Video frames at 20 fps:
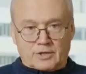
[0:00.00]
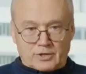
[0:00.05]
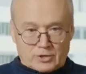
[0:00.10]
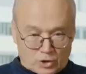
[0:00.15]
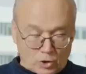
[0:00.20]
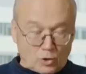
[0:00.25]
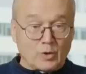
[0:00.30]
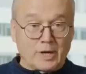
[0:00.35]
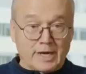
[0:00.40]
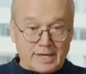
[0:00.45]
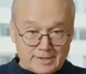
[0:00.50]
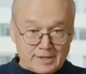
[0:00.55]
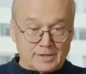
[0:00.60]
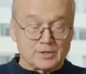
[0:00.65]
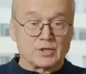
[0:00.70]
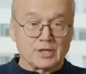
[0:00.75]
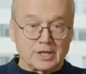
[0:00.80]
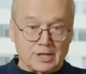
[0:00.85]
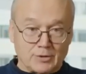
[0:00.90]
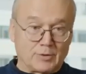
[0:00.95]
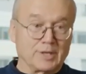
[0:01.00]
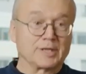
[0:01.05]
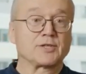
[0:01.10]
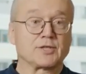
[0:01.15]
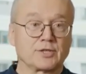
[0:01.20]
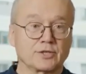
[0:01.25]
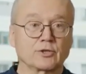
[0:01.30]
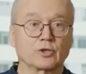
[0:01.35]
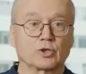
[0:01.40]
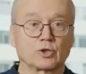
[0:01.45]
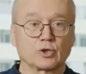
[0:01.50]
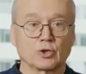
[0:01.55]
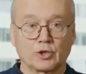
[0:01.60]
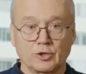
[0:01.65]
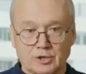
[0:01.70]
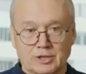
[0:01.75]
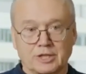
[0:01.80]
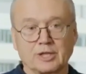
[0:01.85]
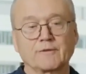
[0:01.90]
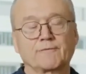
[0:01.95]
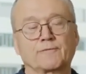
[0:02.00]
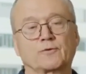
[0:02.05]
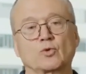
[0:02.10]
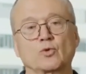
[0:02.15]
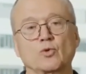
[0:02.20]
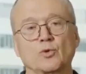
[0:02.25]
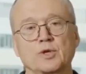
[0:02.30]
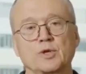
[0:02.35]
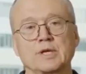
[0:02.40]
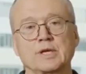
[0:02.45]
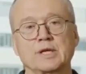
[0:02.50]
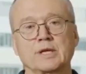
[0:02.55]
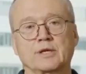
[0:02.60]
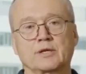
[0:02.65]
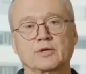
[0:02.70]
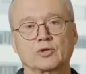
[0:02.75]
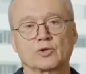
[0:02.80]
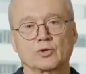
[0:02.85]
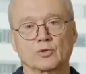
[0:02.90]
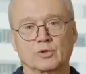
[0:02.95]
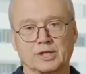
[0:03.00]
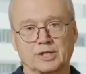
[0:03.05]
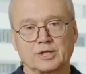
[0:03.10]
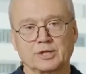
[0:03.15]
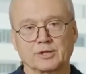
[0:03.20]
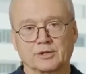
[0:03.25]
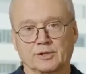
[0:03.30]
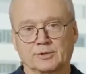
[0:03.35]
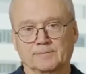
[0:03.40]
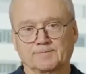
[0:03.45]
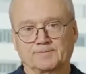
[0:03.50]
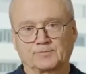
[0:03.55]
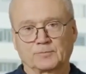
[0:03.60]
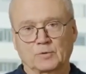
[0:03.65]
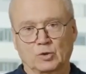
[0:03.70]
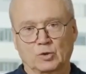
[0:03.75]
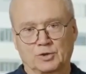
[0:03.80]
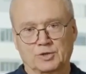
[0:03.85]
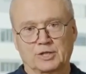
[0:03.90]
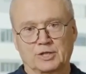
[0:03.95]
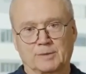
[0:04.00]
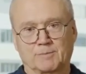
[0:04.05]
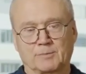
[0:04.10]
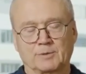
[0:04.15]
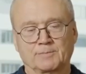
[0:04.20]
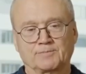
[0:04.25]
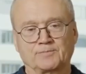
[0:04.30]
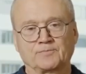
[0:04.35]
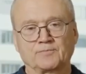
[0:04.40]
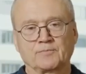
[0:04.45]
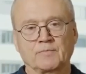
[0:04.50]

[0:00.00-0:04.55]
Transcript: So, as I said, that's an alternative to the traditional concept.